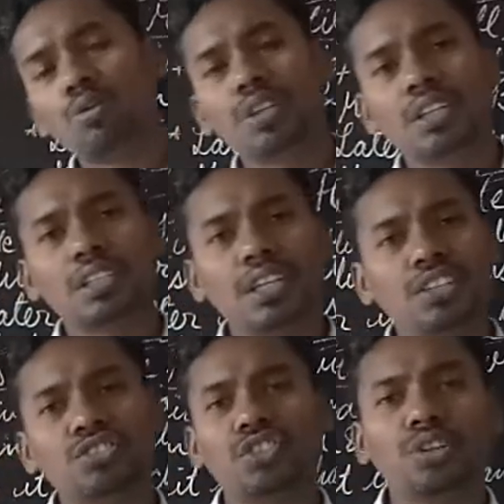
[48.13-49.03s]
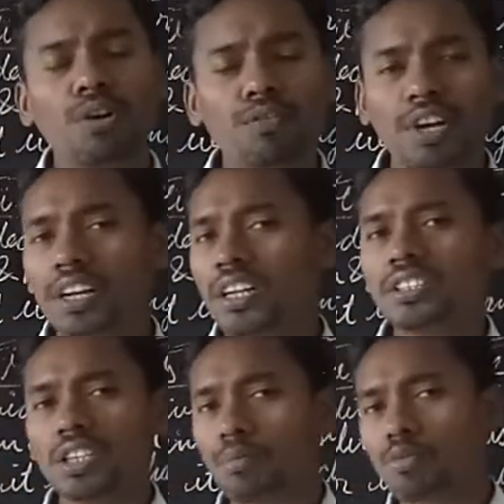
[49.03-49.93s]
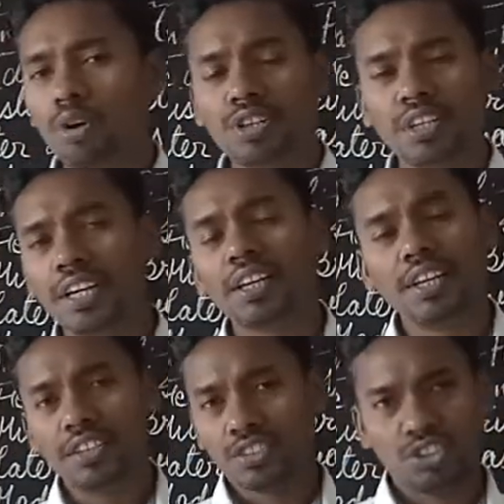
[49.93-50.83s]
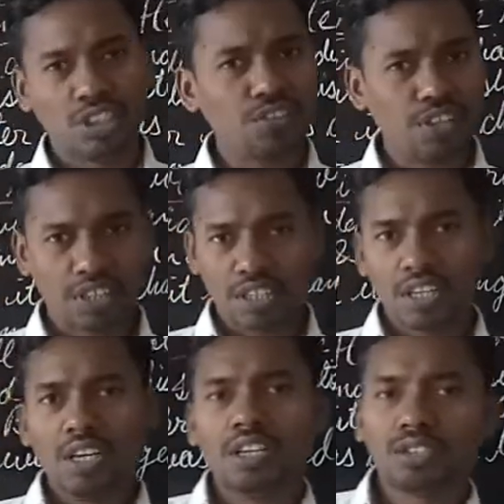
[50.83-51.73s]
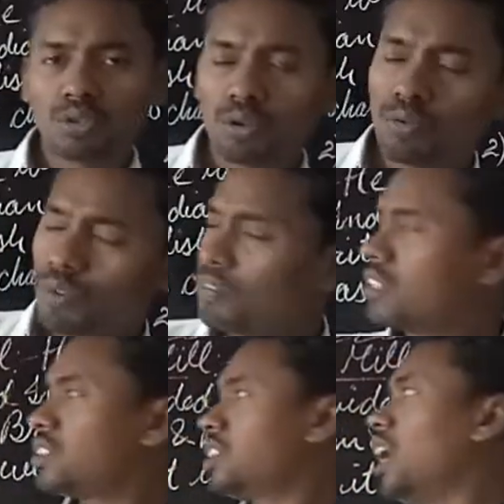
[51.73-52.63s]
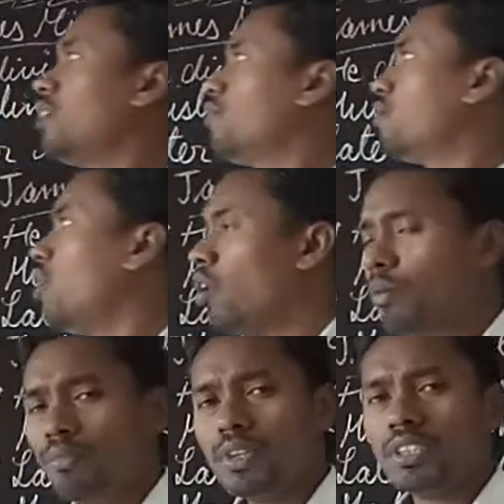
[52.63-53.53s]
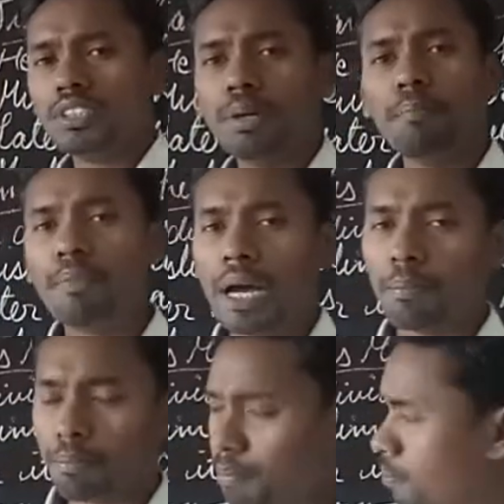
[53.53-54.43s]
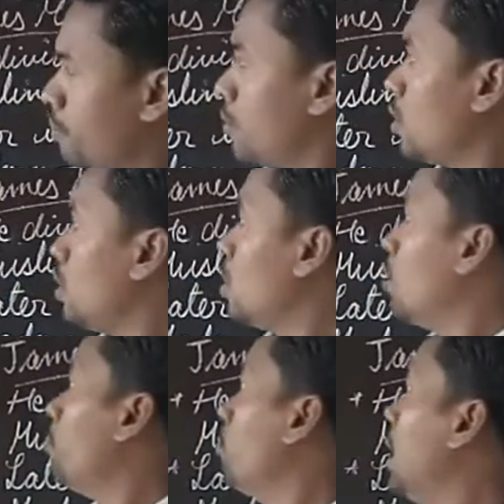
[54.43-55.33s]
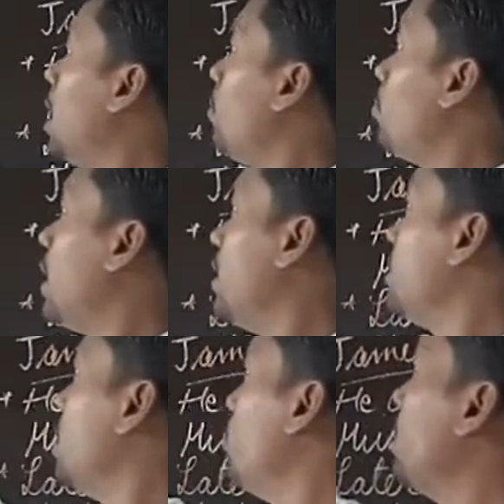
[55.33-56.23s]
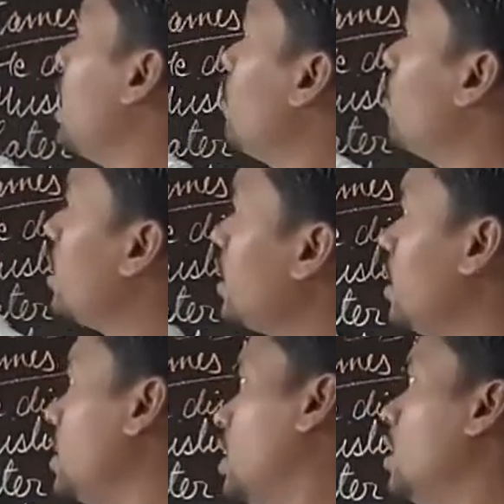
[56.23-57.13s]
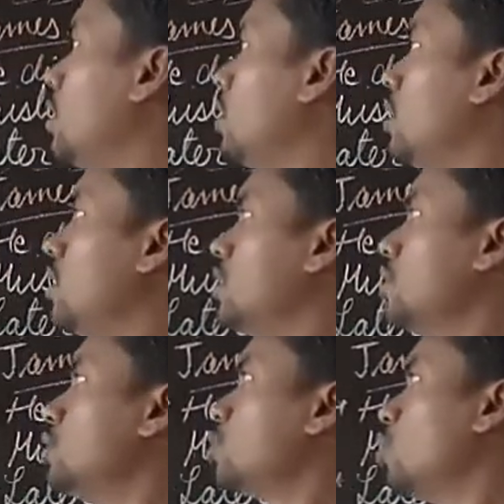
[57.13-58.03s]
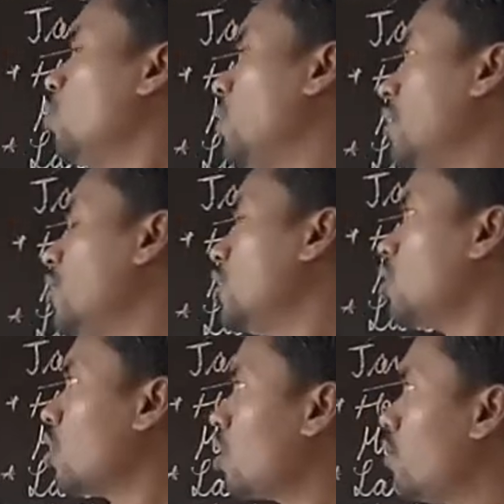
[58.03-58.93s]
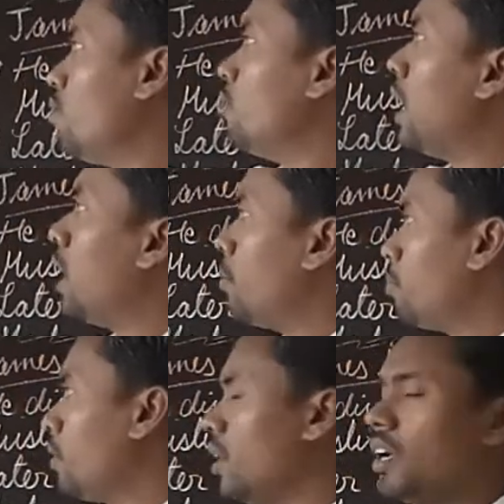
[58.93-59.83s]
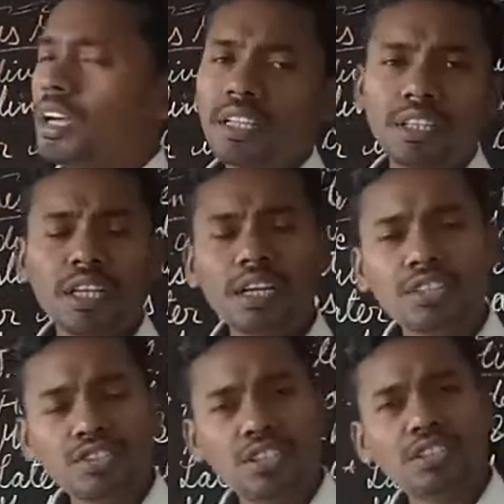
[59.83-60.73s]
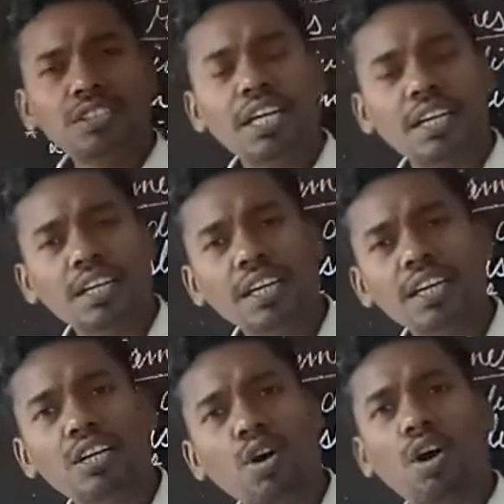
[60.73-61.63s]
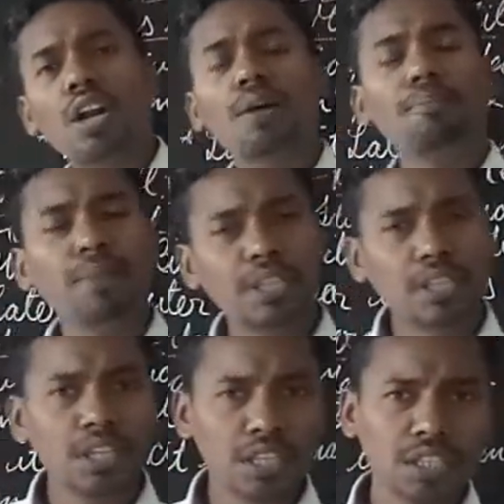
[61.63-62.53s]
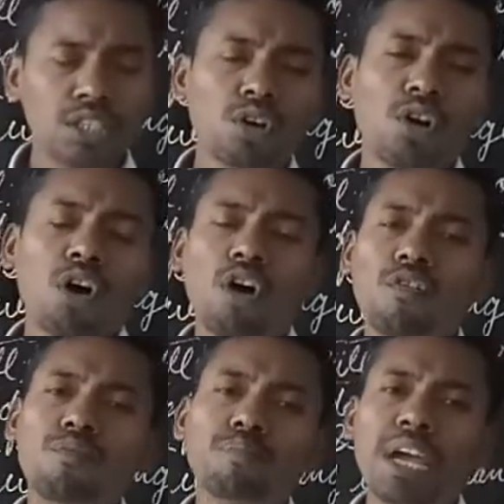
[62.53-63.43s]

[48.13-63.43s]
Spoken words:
did the history of Indian subcontinent generate? So we will start from the map and the medieval India. So when we talk of map, there is a technique or a method of